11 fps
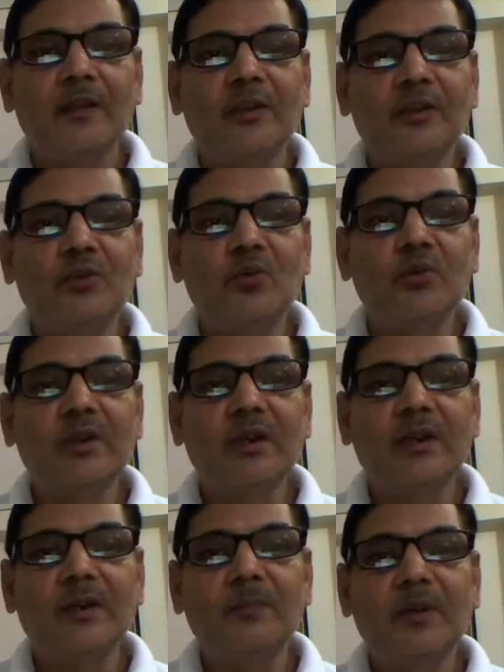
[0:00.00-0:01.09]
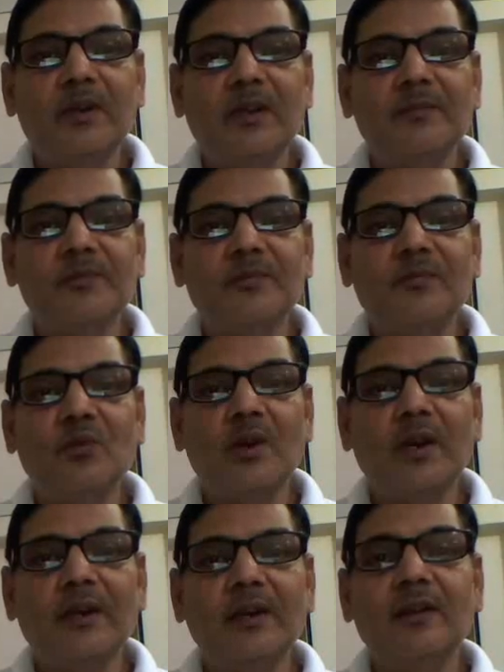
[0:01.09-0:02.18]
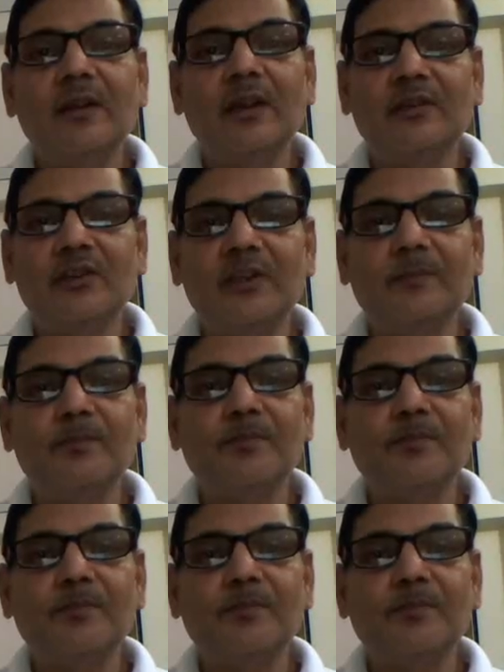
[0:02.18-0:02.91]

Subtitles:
The total number comes 480.